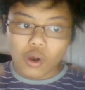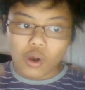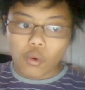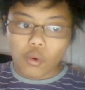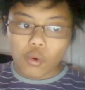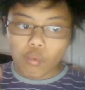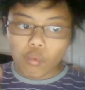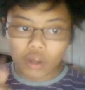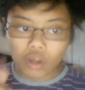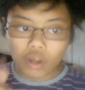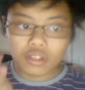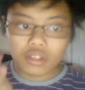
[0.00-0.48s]

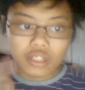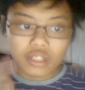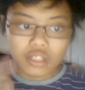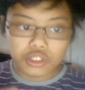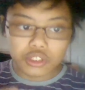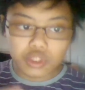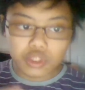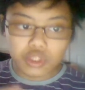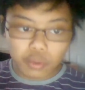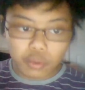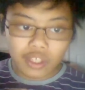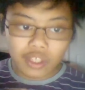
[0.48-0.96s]
What
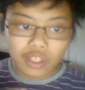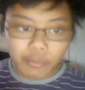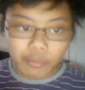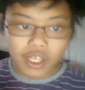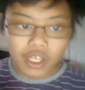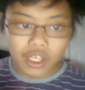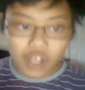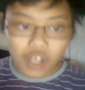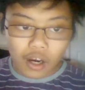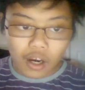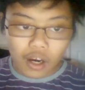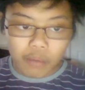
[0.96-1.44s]
did you want to
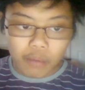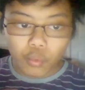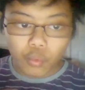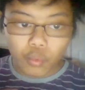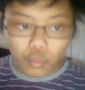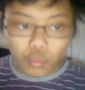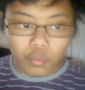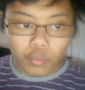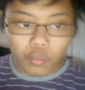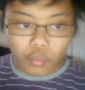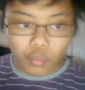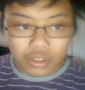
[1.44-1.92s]
become?
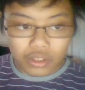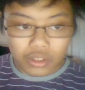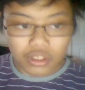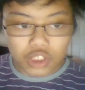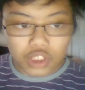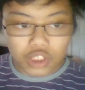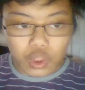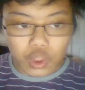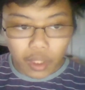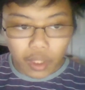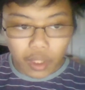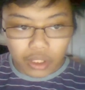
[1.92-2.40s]
What
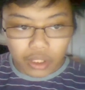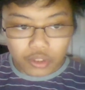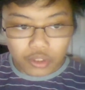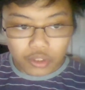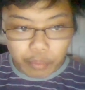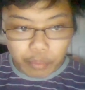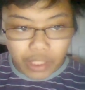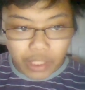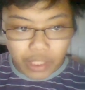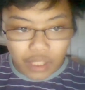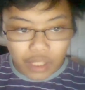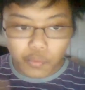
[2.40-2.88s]
did you want to
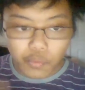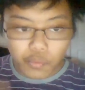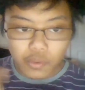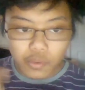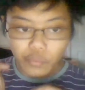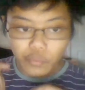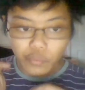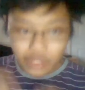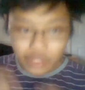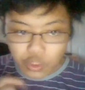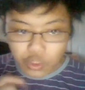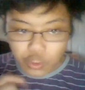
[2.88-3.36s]
be
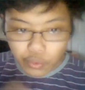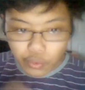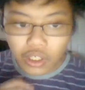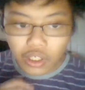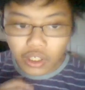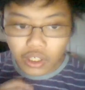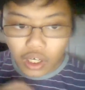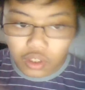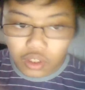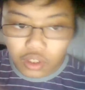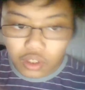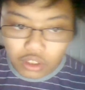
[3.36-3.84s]
when you were
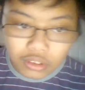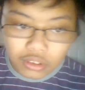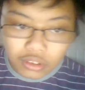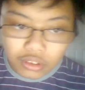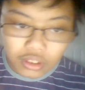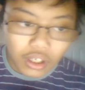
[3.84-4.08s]
younger?